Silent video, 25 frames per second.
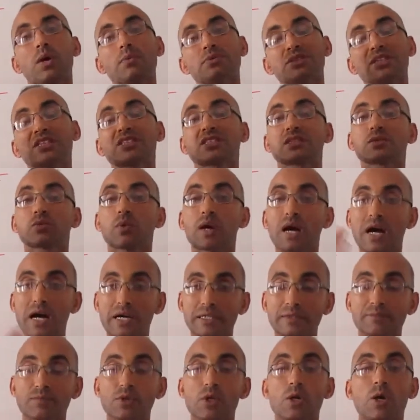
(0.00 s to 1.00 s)
That's why
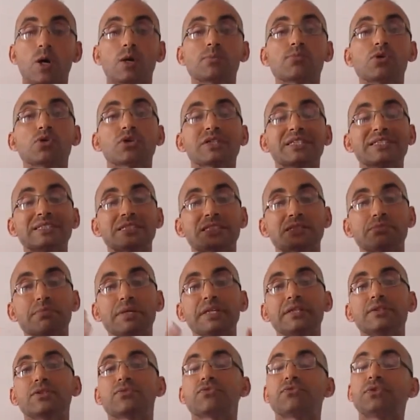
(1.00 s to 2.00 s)
among its
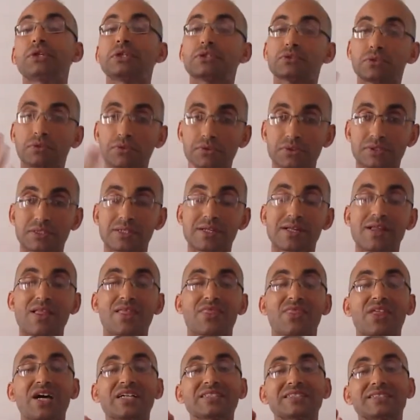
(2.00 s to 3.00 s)
main features
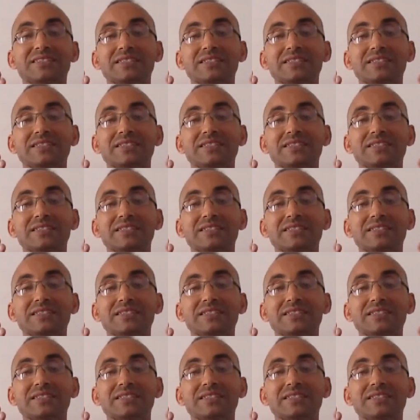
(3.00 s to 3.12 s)
that